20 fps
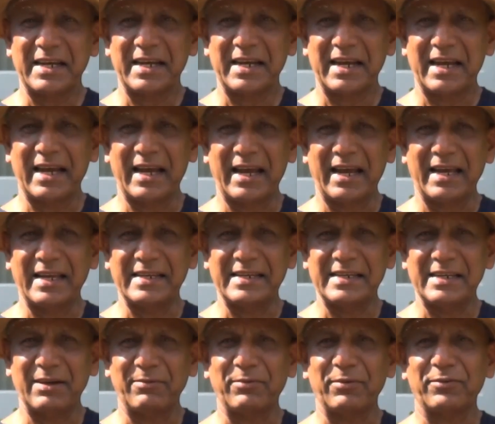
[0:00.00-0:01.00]
And
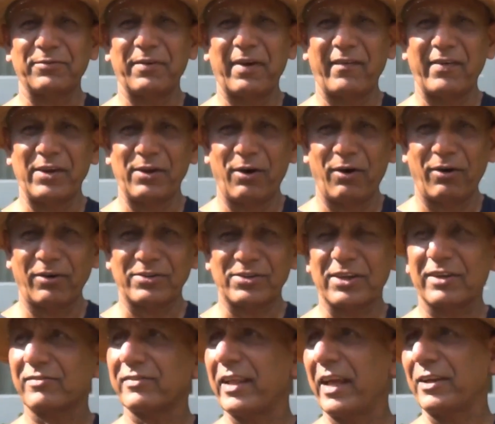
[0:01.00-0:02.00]
it was very hot,
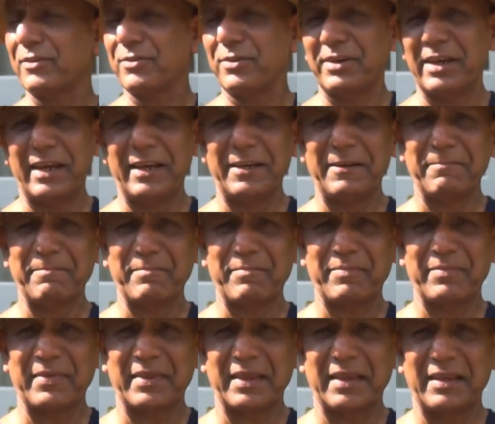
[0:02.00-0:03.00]
just like today.
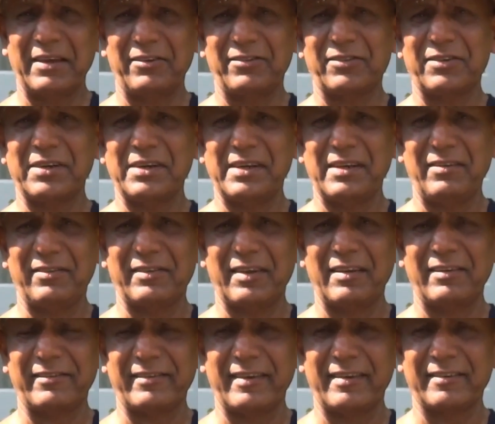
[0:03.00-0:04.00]
It's 30
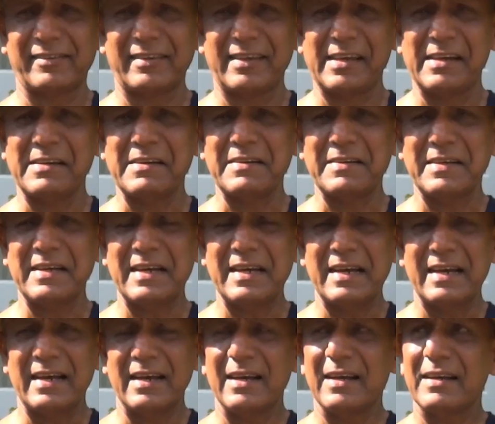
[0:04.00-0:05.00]
Celsius here,
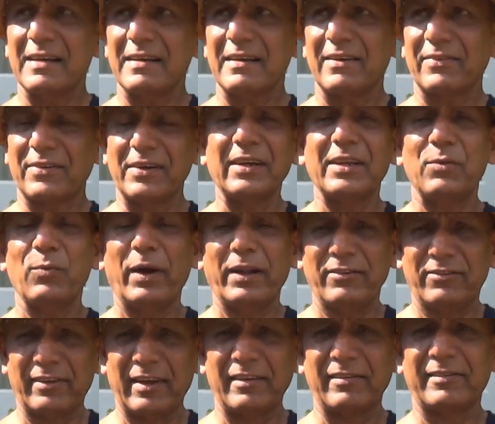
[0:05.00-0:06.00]
31
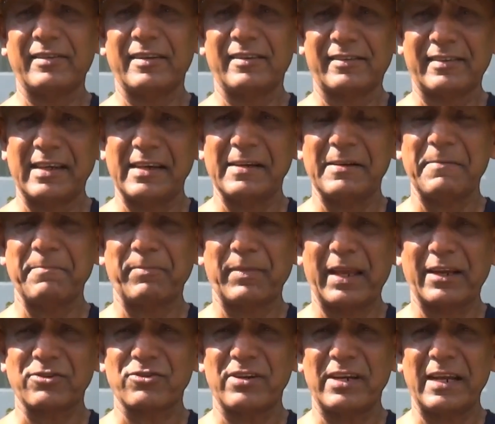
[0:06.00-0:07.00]
Celsius here,
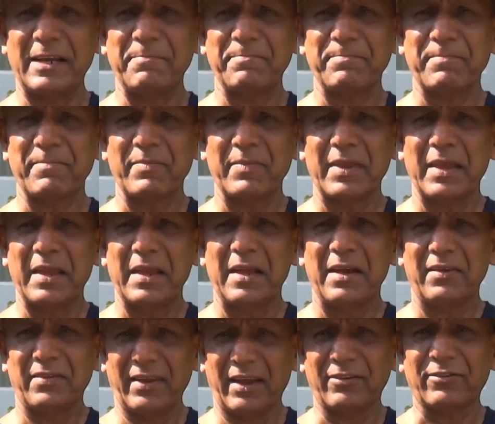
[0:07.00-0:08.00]
actually.
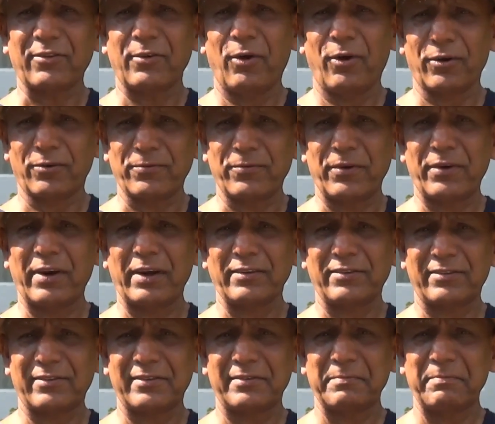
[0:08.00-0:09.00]
That's hot for
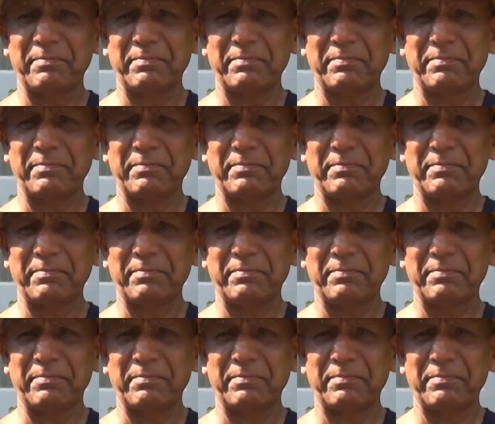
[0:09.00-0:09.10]
us.